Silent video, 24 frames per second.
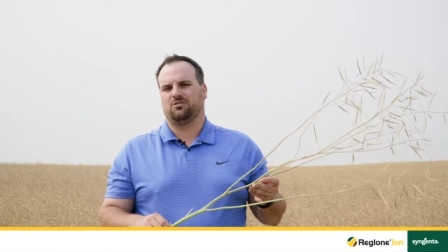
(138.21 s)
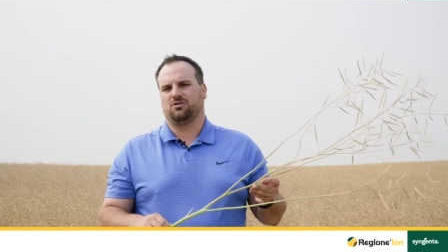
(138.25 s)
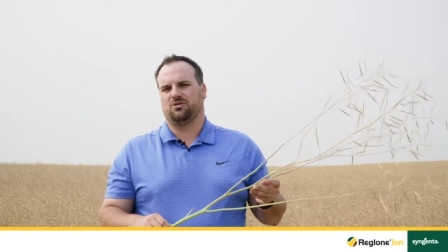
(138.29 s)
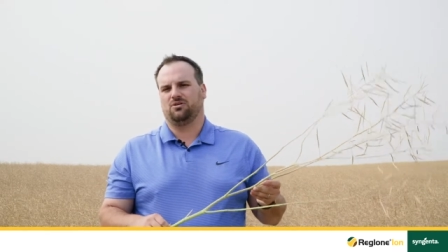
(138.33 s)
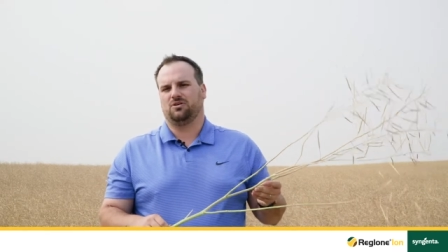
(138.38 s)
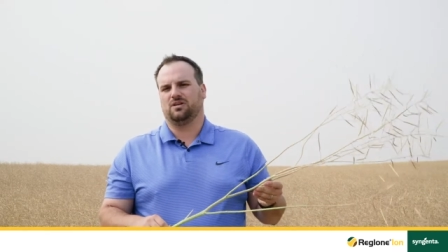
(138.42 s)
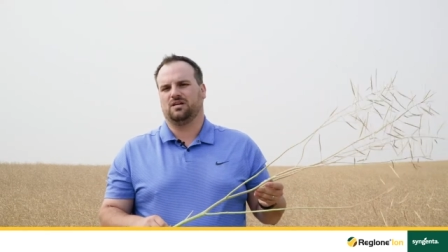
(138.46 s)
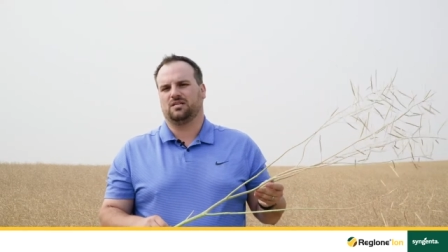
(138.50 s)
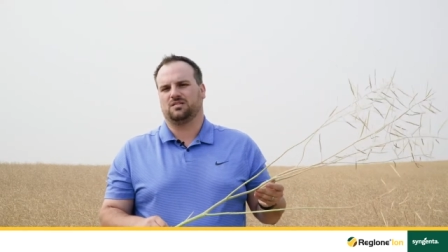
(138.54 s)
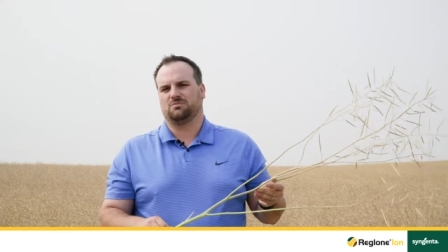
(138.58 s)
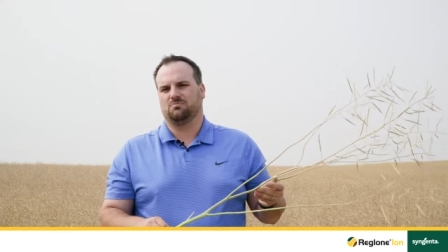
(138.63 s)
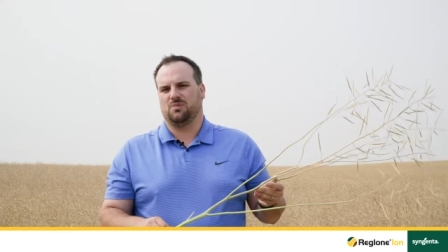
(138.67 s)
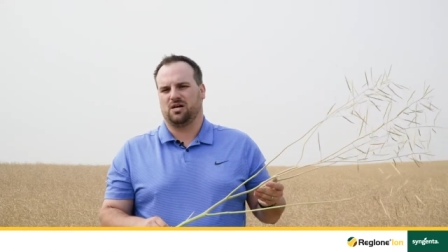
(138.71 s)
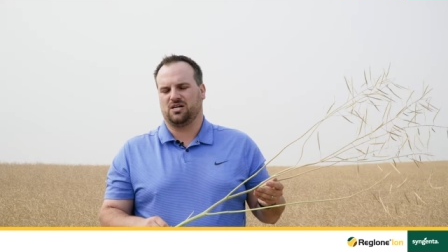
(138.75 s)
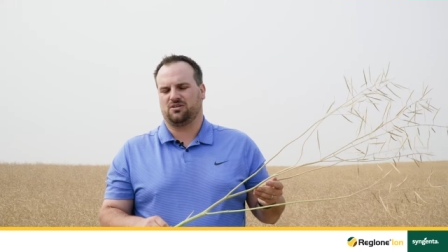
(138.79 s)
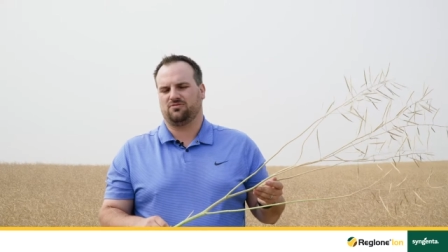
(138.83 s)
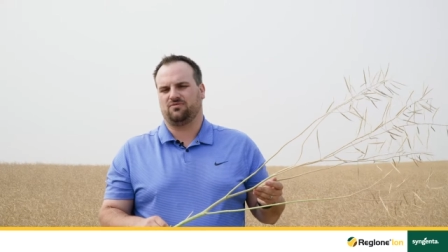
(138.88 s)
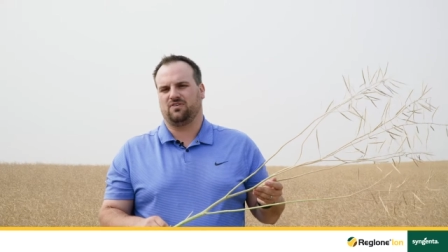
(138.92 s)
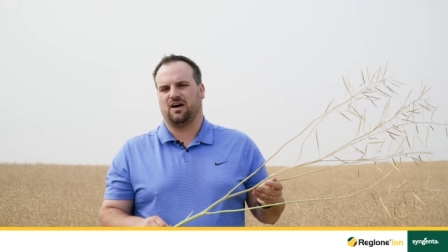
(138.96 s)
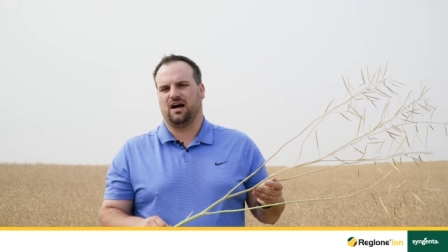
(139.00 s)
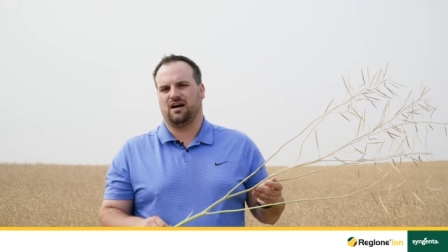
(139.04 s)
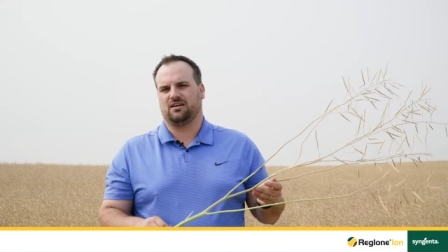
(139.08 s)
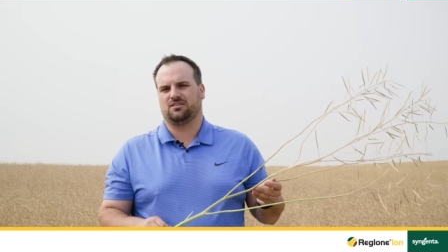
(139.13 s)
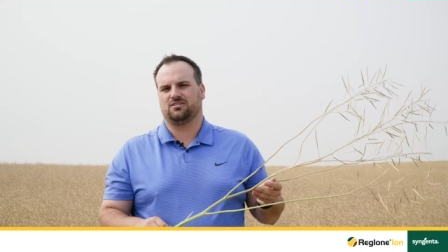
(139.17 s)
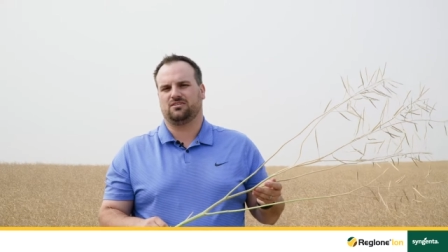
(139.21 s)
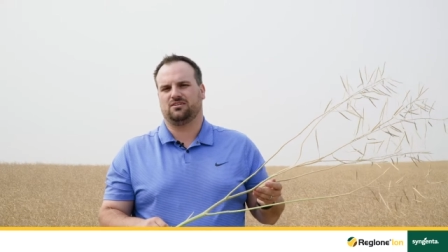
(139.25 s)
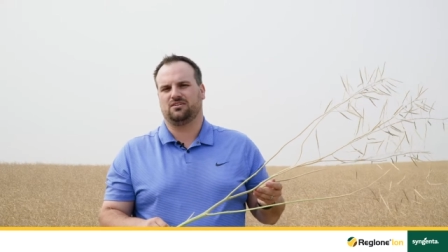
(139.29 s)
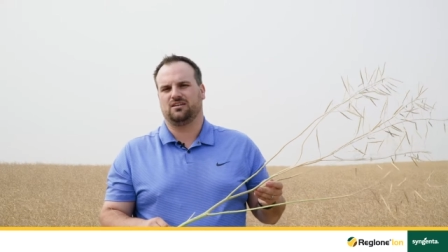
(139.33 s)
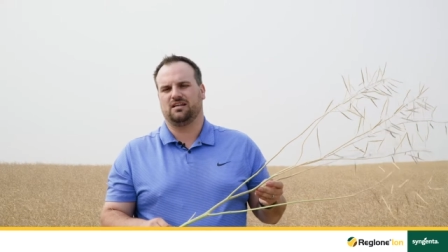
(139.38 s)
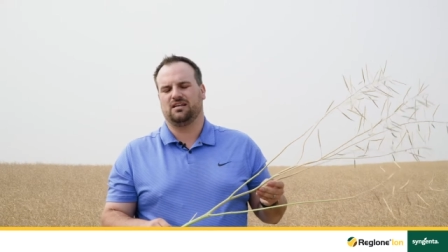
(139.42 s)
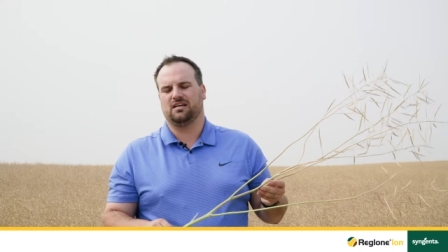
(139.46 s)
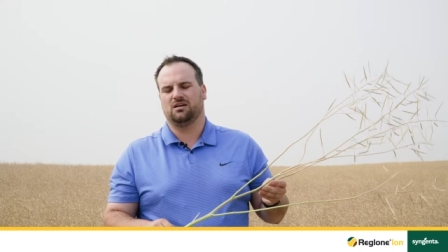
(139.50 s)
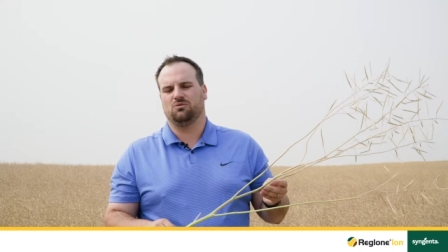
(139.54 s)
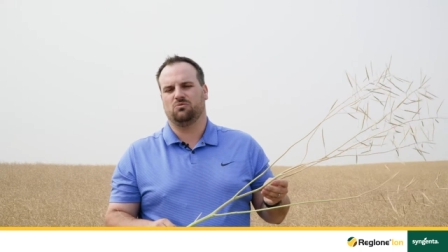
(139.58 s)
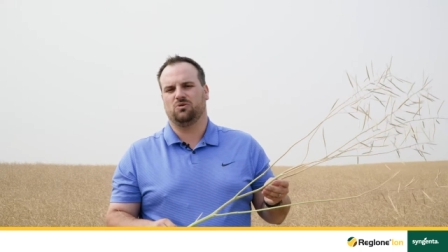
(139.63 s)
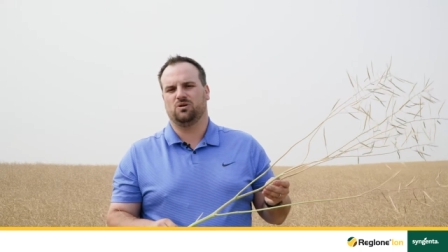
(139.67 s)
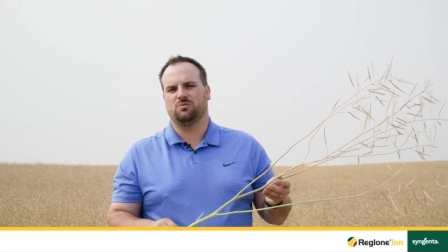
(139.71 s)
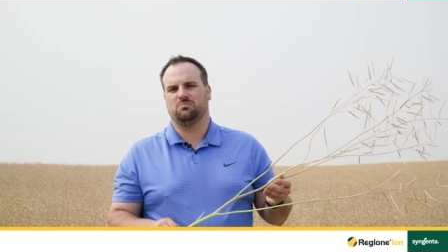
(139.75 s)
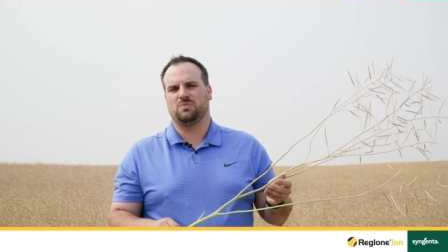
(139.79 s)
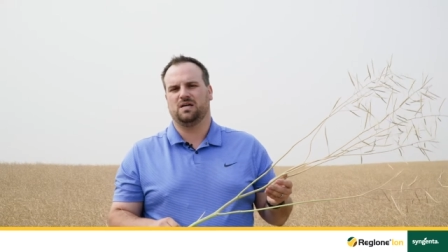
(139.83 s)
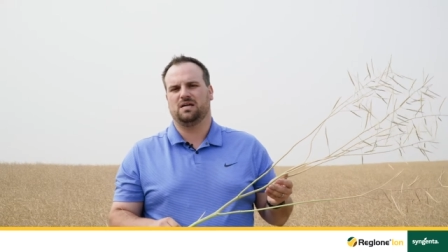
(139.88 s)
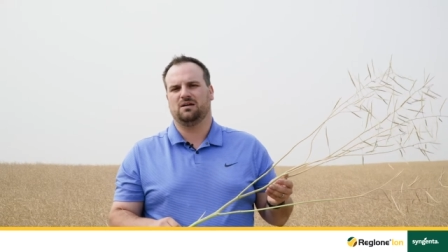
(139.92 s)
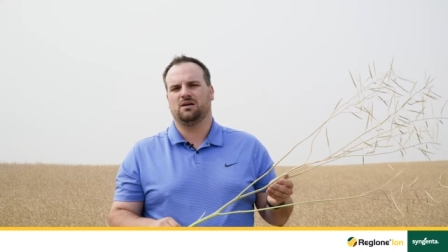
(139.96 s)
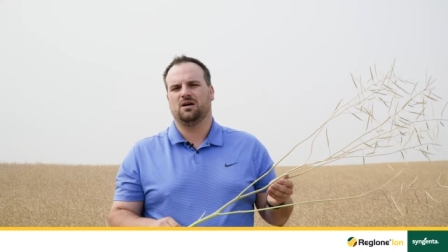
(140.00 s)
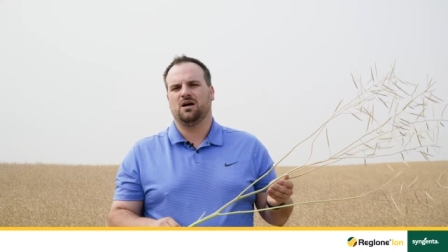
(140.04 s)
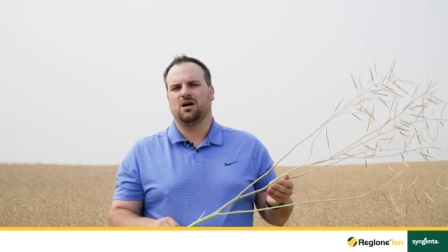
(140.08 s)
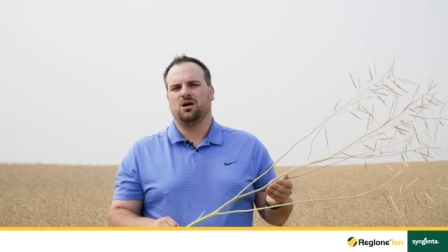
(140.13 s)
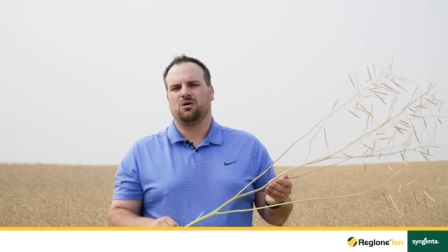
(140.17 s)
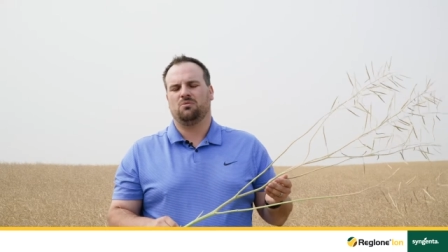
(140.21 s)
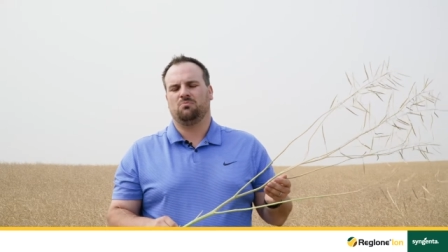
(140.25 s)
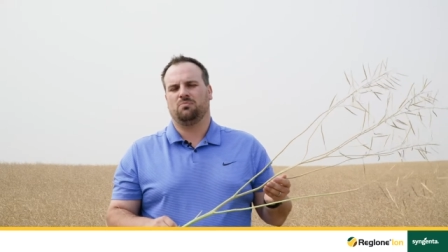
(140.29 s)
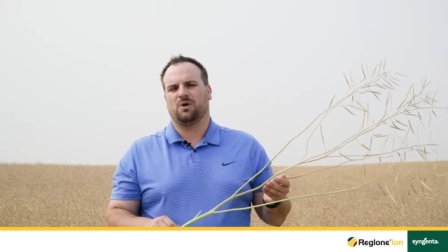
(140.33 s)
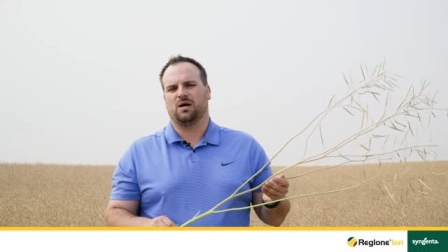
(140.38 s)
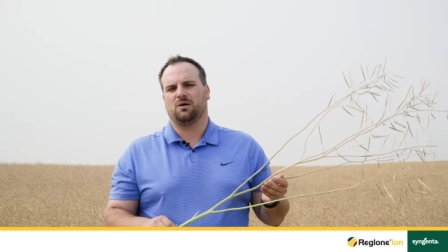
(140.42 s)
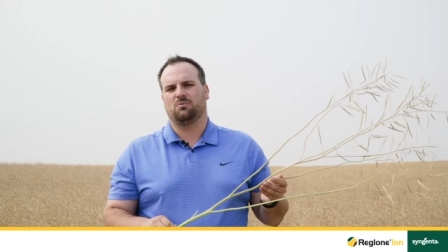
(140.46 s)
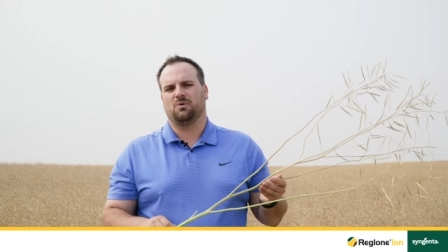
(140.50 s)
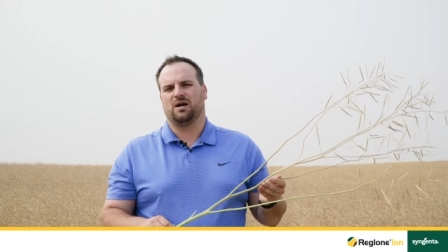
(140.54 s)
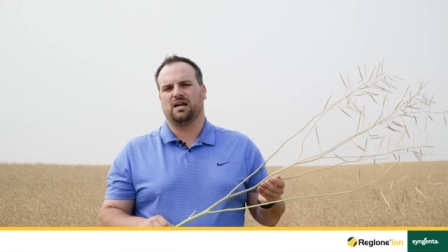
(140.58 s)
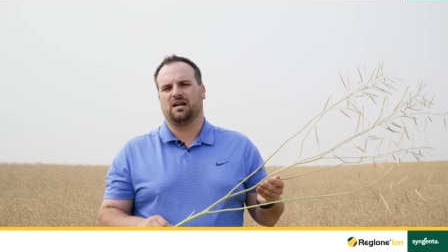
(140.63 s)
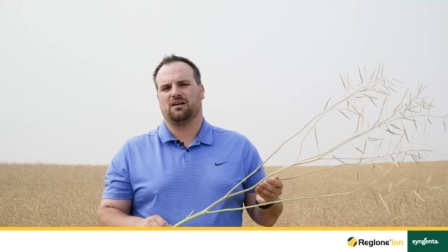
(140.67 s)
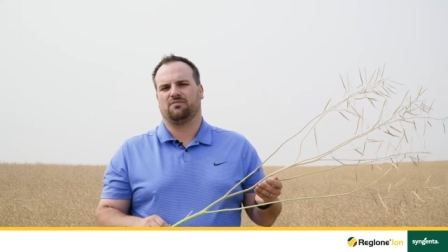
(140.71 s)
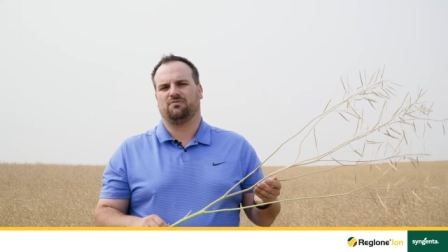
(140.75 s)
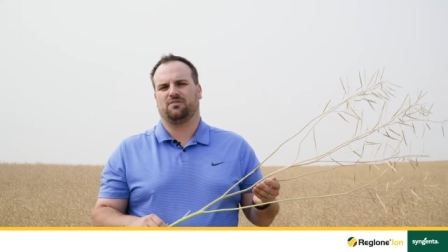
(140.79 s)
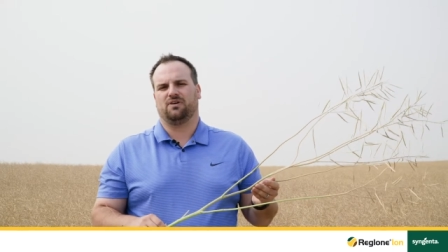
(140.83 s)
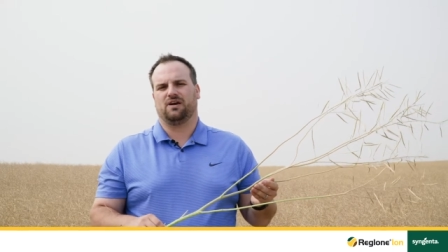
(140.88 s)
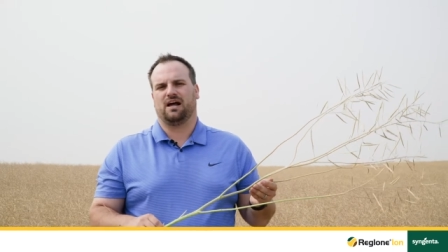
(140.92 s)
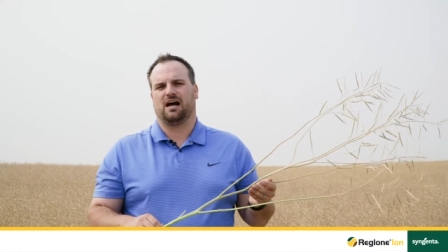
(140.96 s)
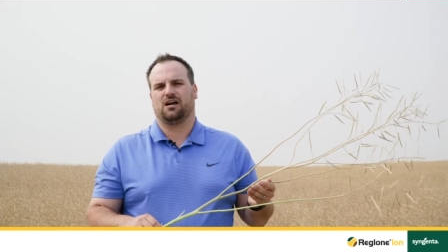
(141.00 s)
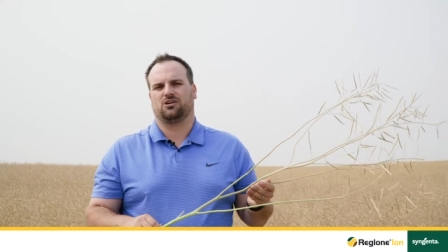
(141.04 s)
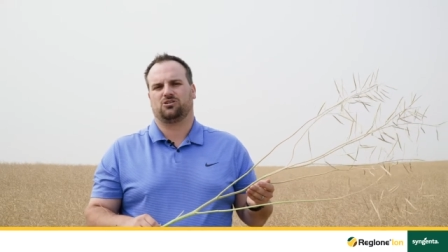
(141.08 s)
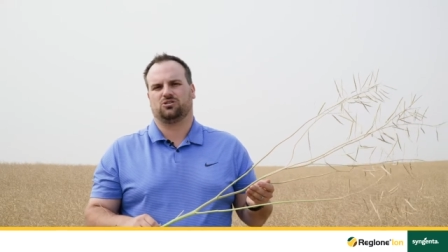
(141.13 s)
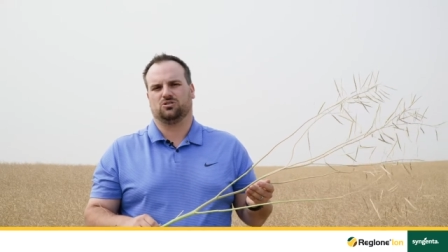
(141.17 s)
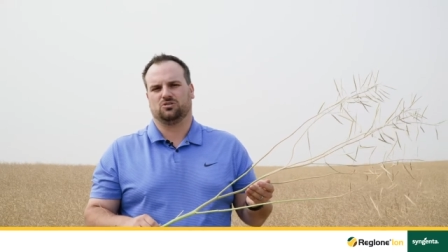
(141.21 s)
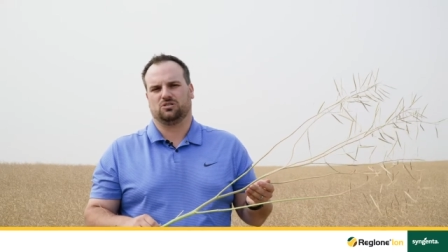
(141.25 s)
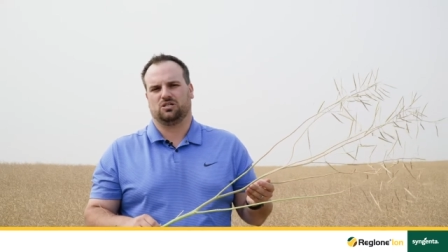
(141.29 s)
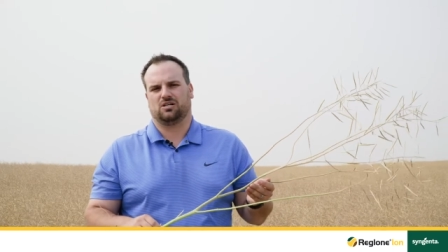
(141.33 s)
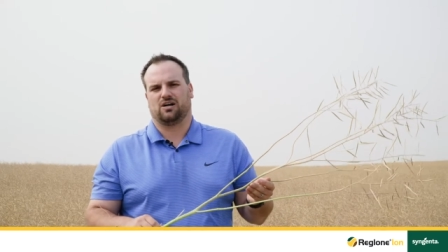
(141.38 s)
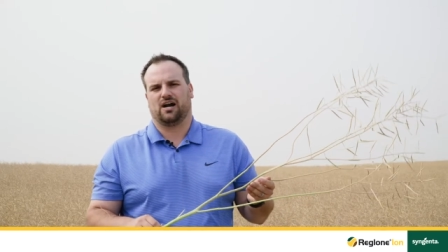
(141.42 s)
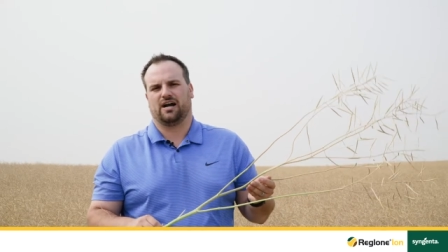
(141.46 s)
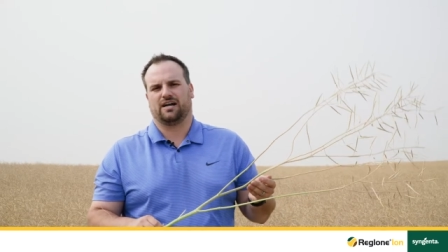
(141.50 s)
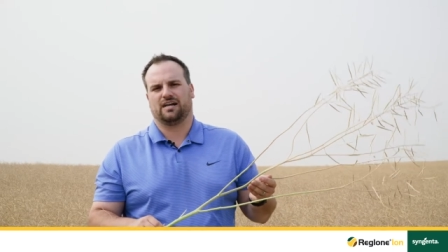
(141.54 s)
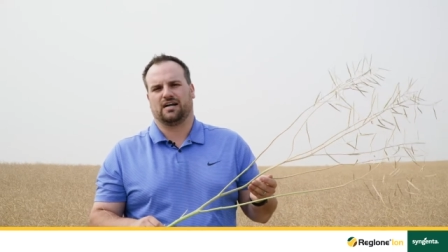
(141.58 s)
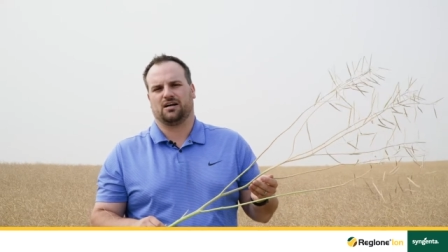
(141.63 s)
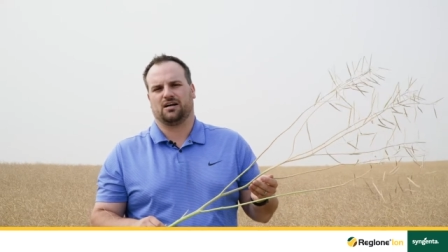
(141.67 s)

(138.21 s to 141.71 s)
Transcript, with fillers: through this much faster than he would be by waiting for natural dry